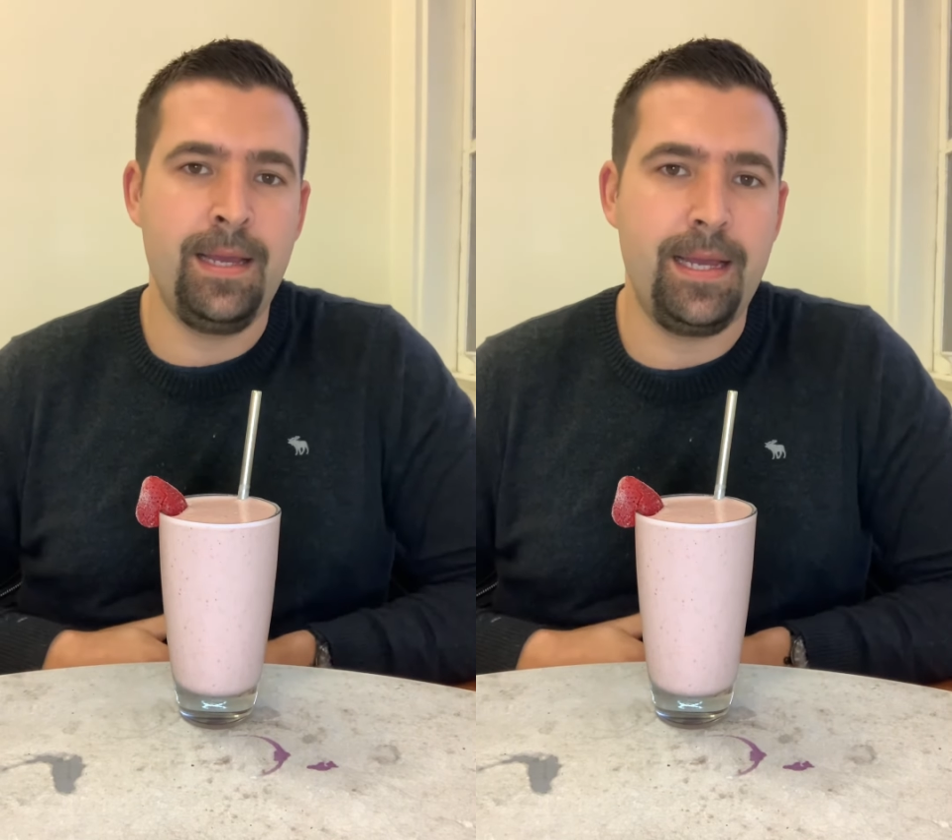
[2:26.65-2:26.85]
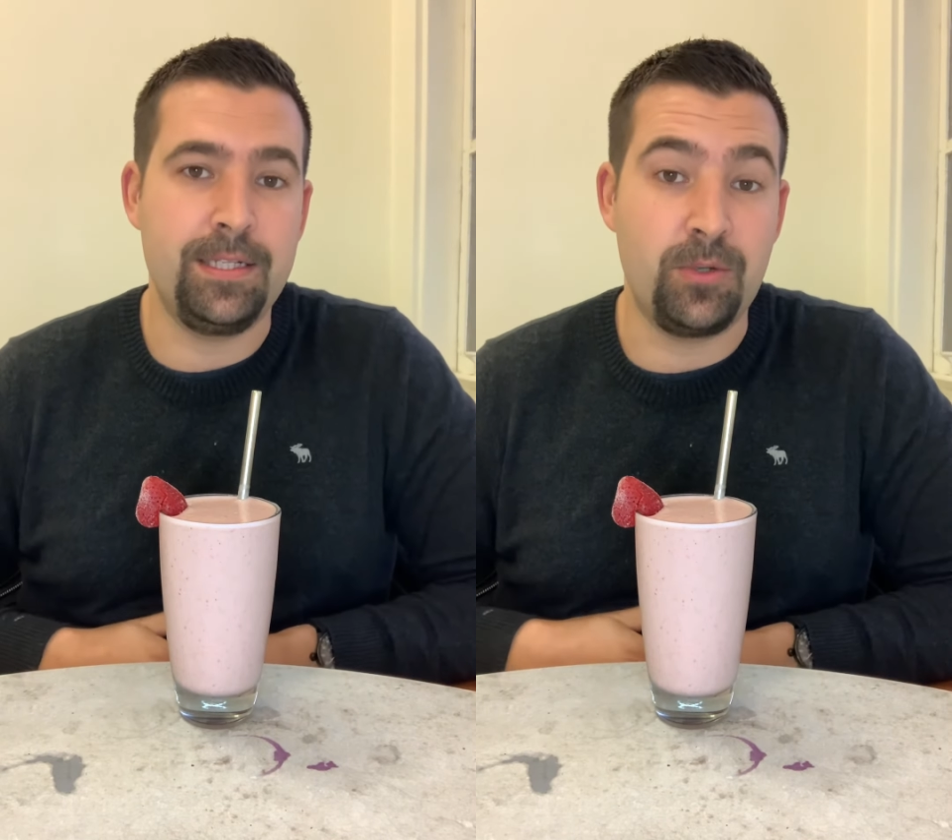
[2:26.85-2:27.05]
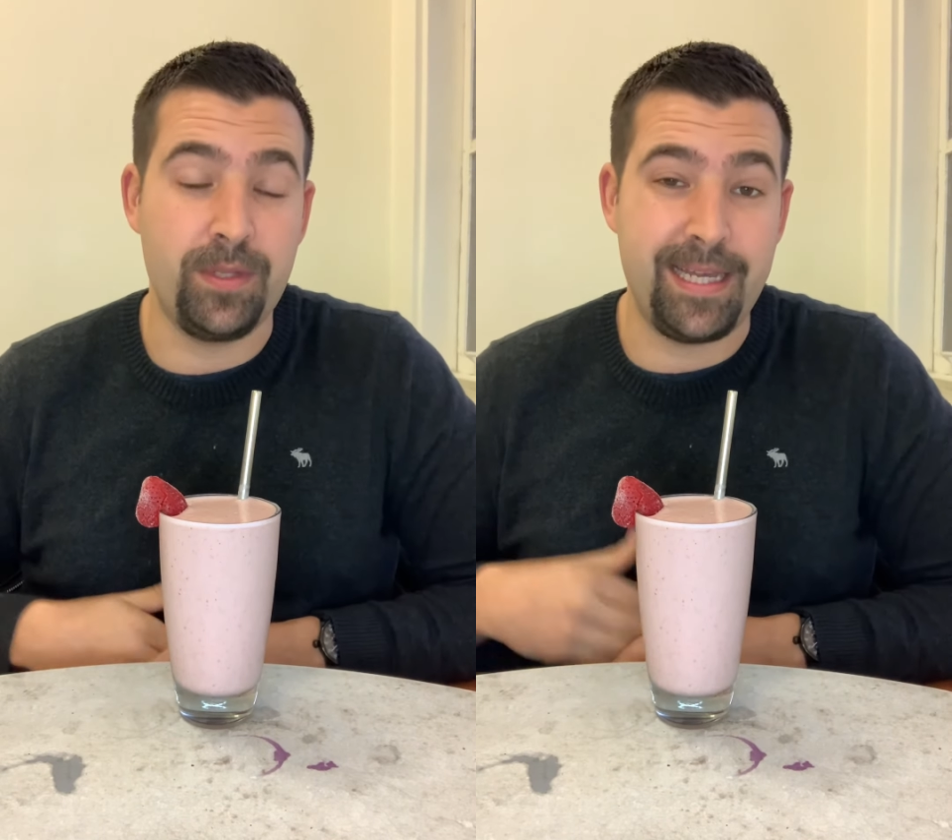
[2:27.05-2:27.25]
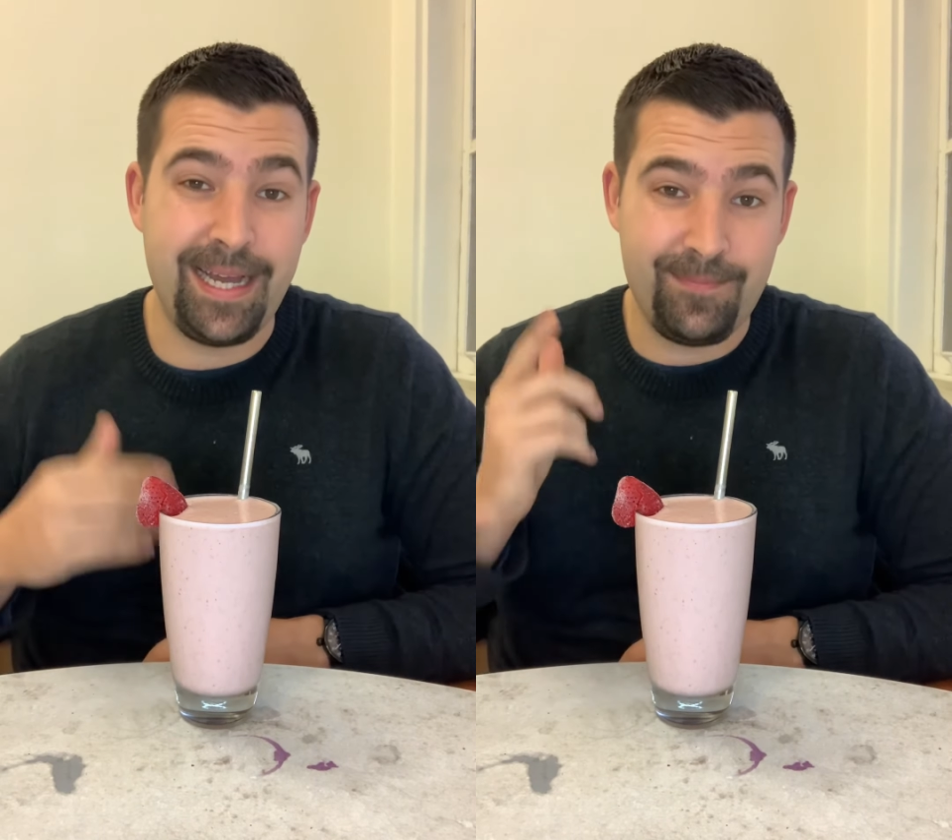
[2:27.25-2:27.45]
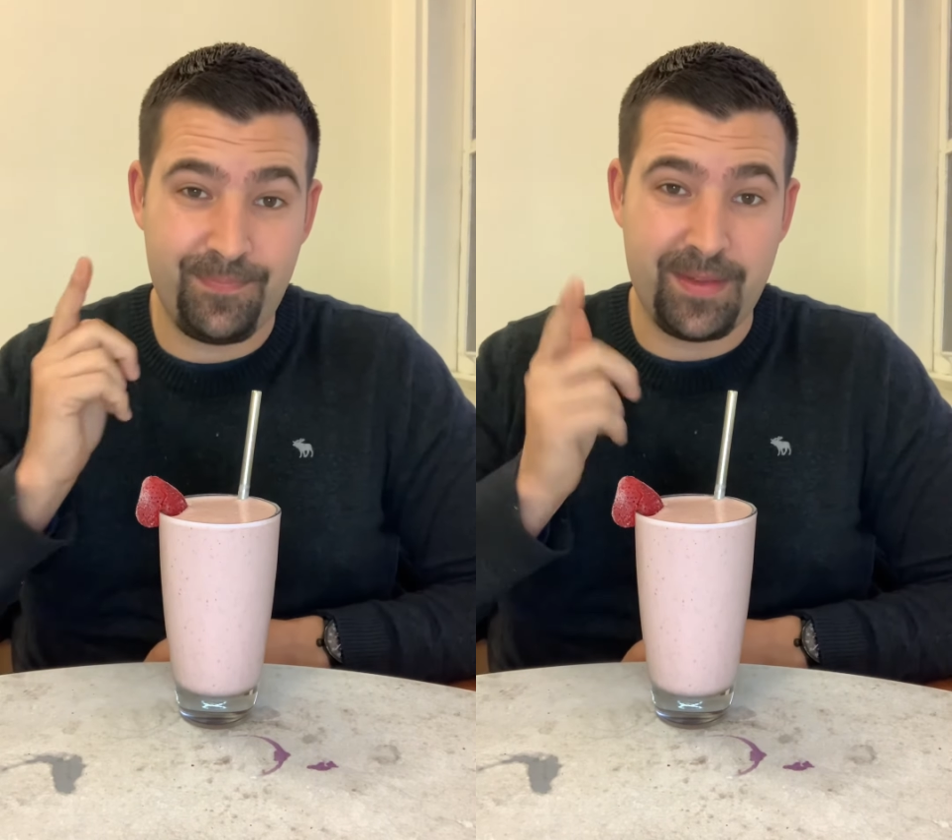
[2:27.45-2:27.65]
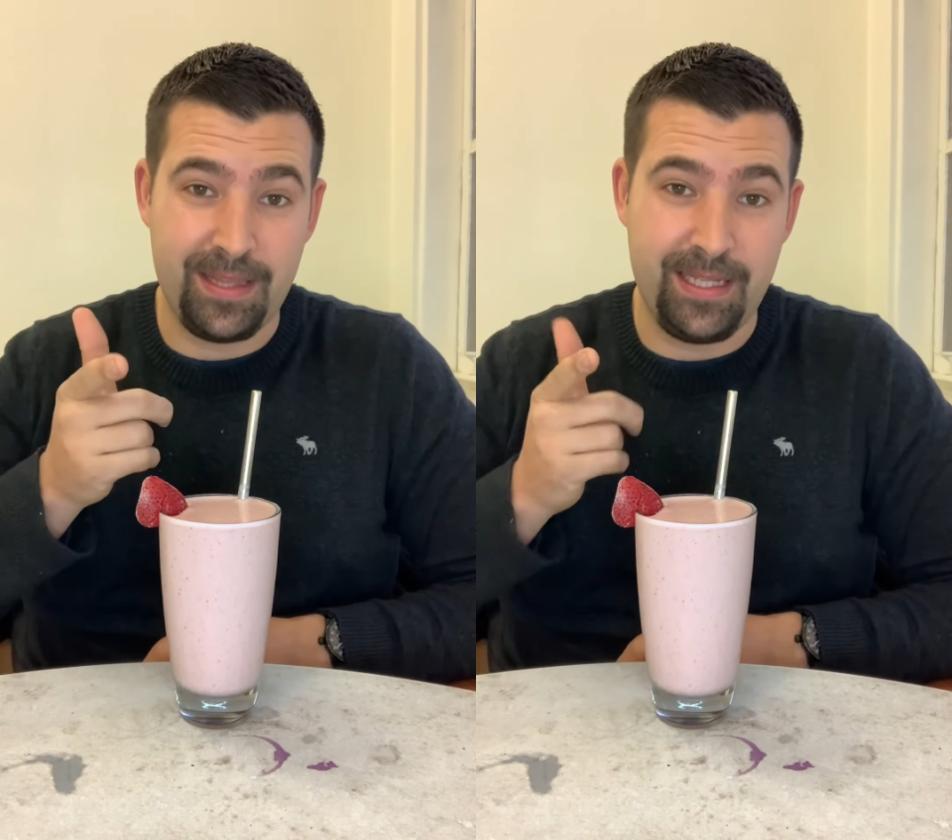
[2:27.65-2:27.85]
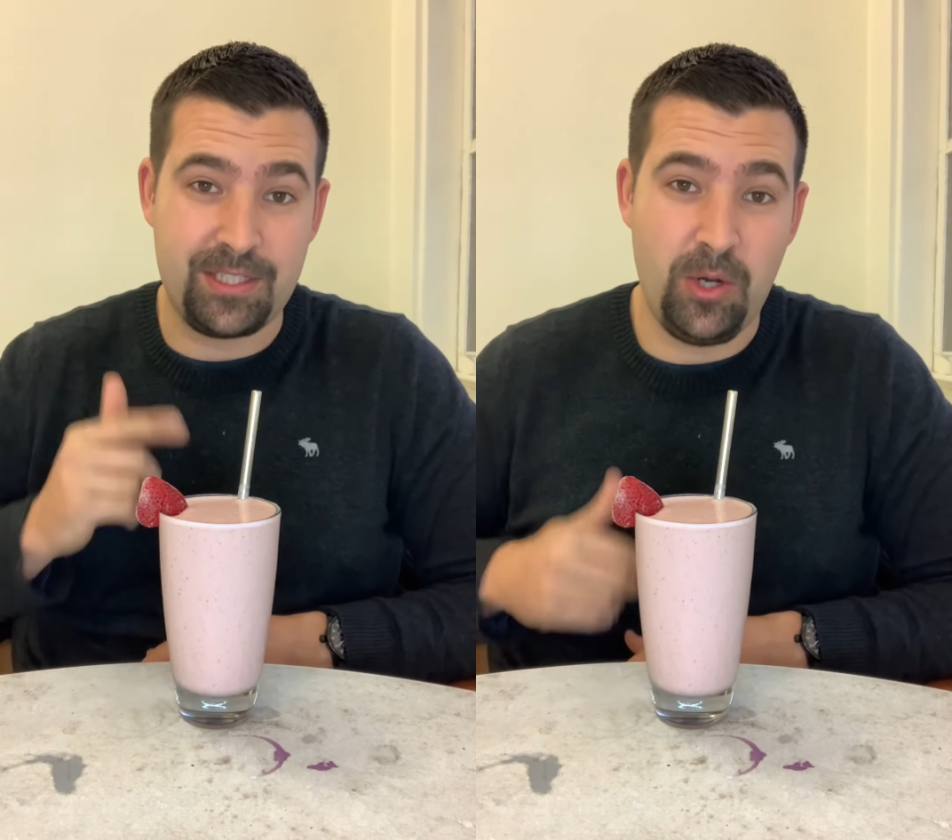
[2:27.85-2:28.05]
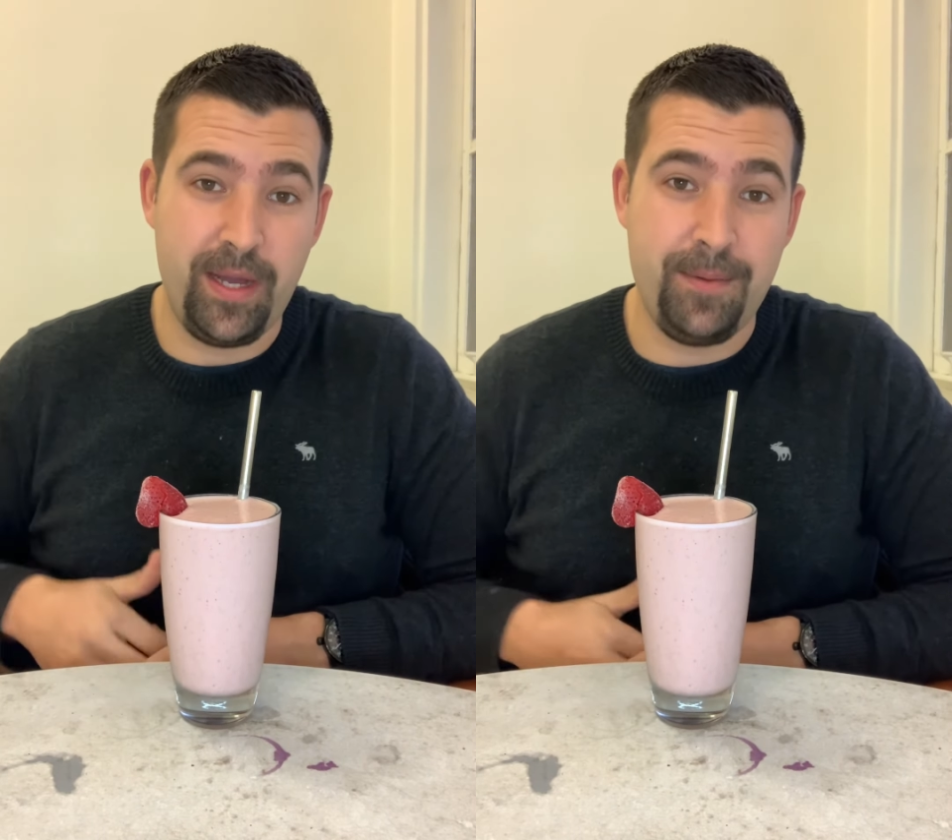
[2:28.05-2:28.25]
And so with that, let's
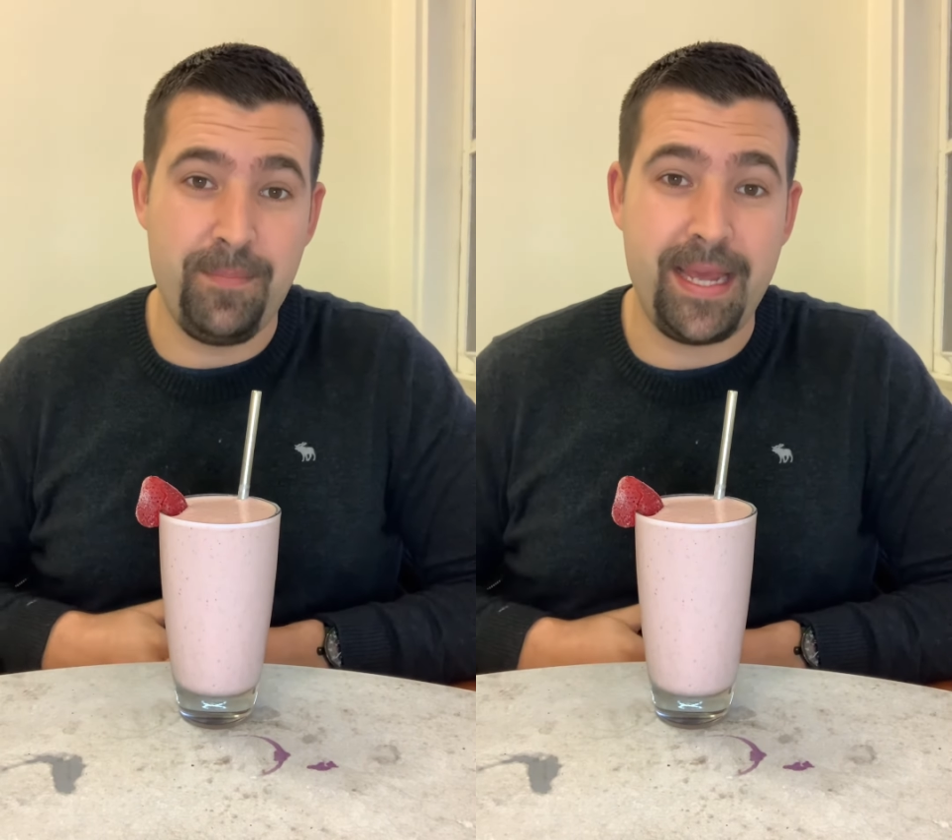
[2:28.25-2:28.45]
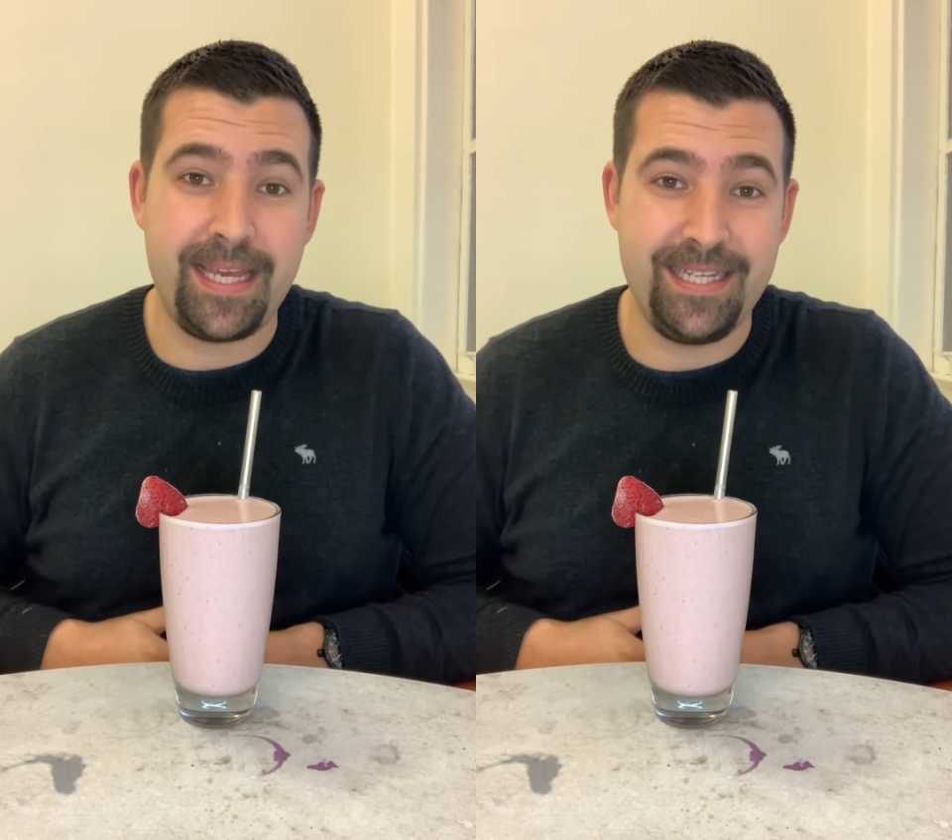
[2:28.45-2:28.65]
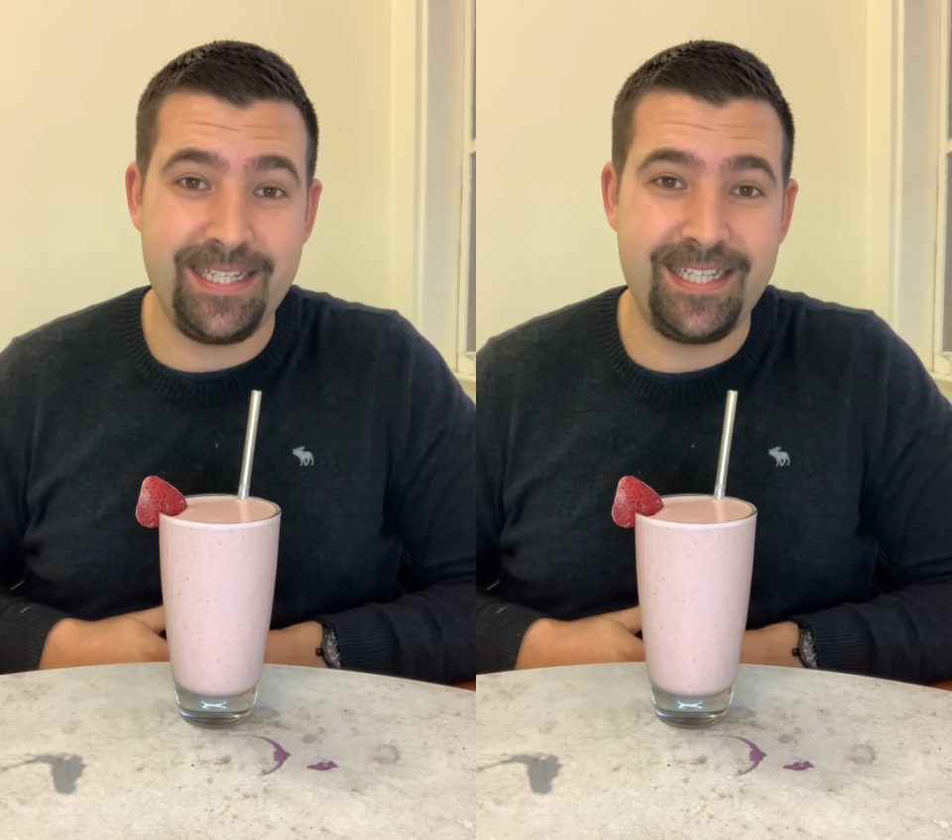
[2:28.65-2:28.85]
go ahead and make it.